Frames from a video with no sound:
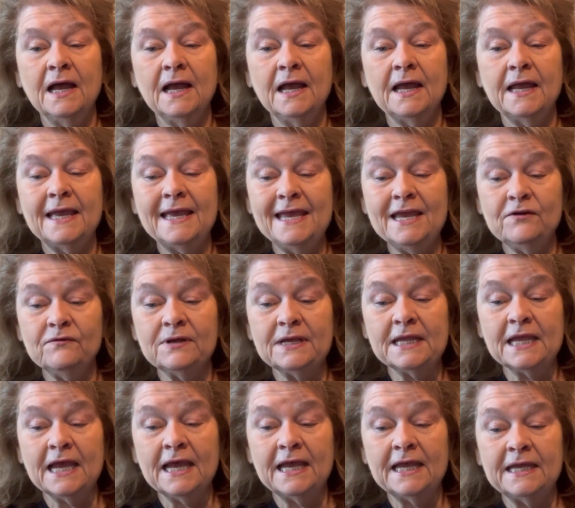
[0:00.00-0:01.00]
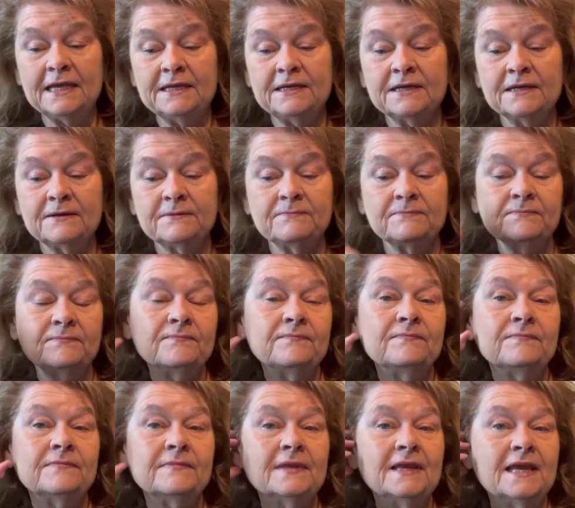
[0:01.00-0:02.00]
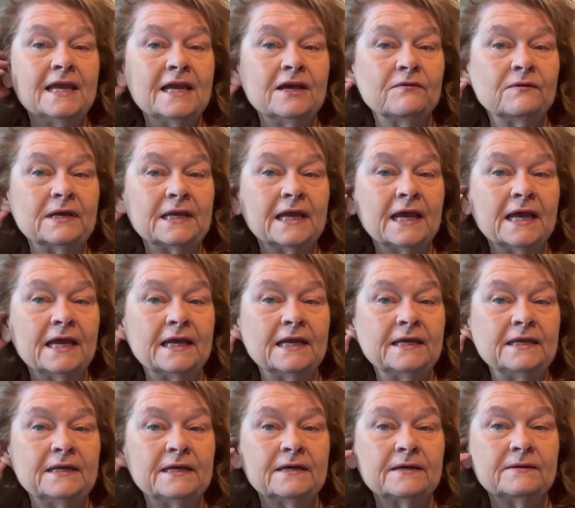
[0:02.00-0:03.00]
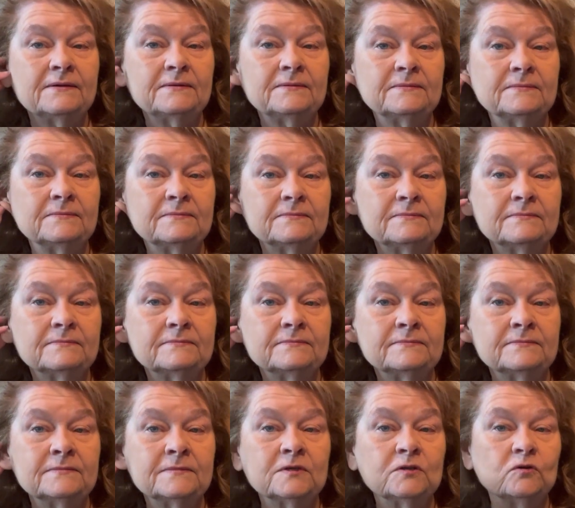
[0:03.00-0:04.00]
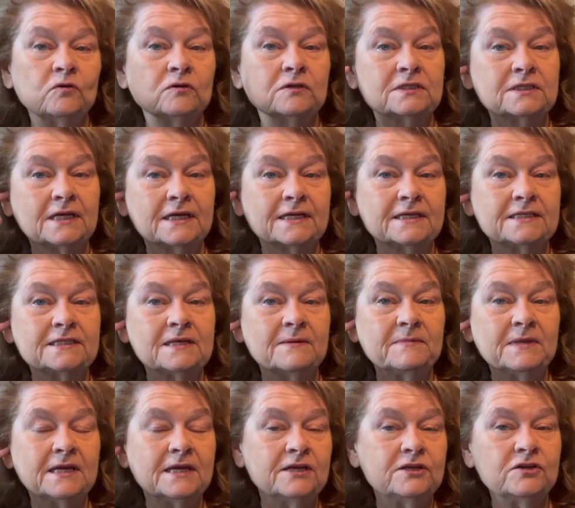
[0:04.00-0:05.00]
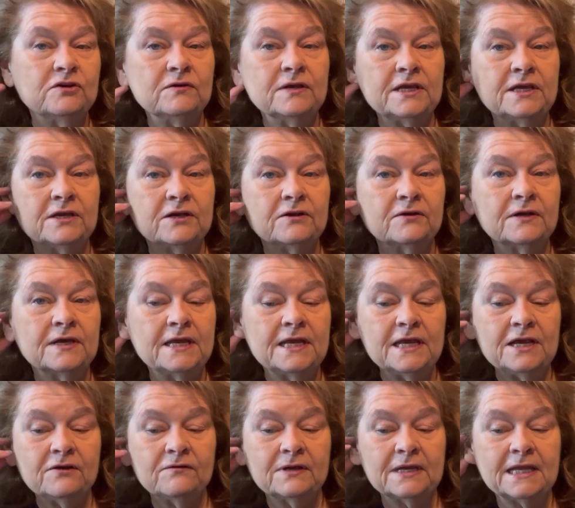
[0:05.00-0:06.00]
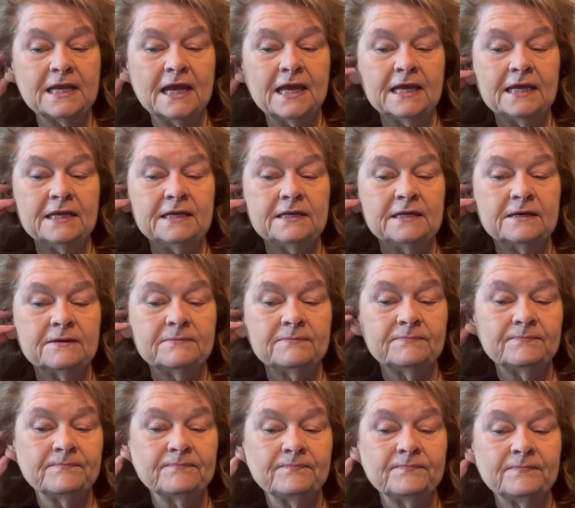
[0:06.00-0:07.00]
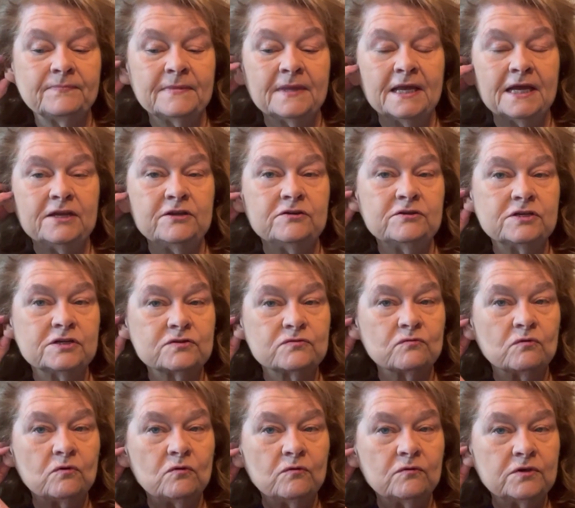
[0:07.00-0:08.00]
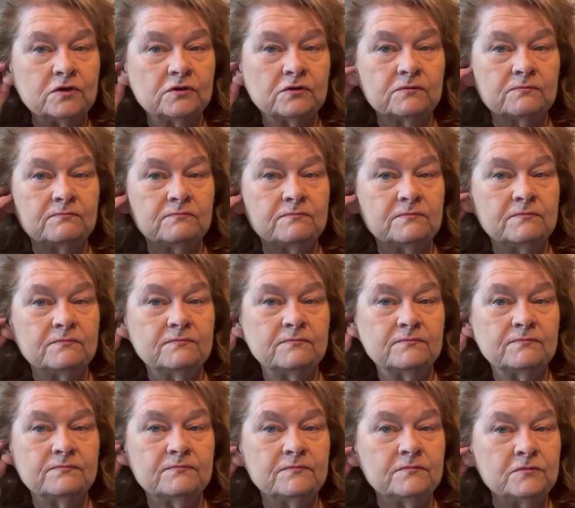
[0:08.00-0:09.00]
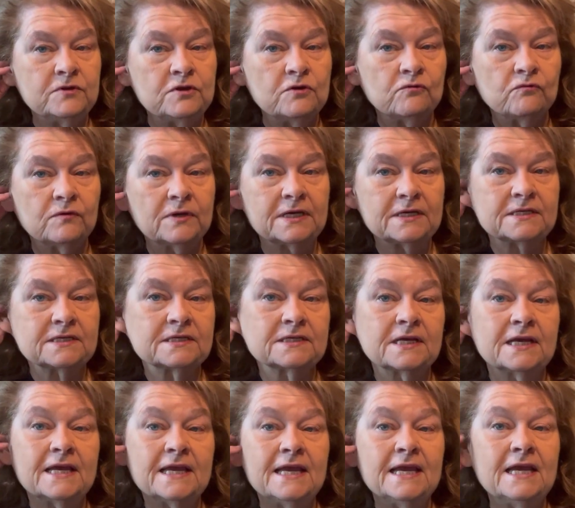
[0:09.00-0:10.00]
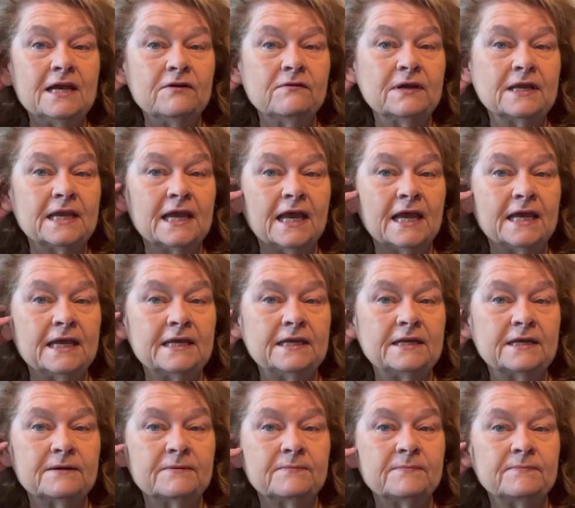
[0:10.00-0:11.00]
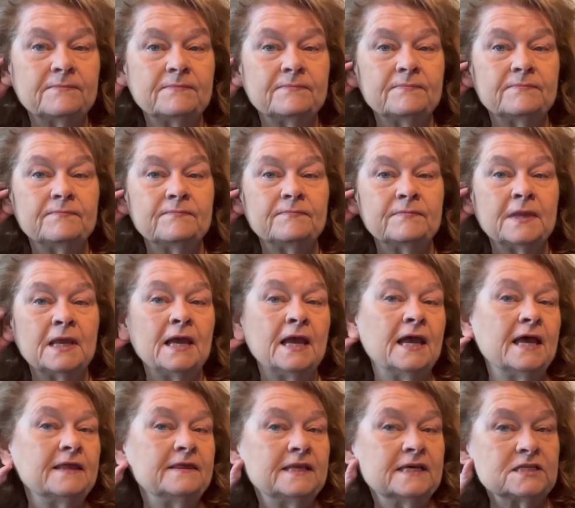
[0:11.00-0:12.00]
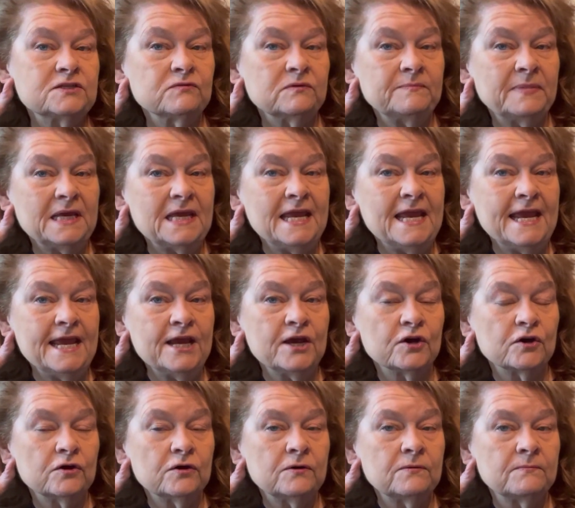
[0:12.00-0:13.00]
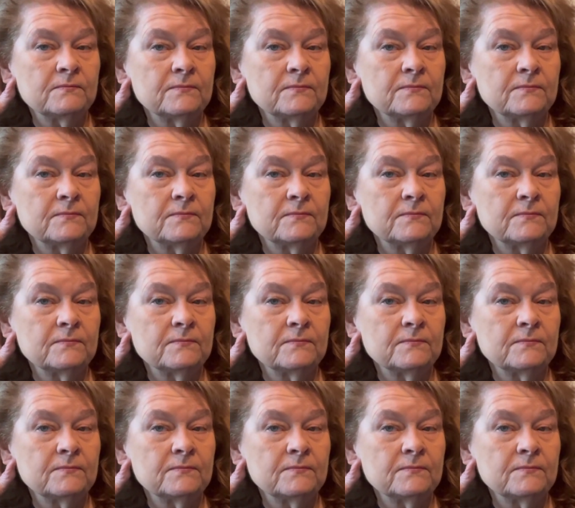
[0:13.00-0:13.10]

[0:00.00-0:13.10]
Hearing aid. Hearing aid. Of course, like something in your ear. Hearing aid. And you just roll your wrist. Hearing aid. This would be here.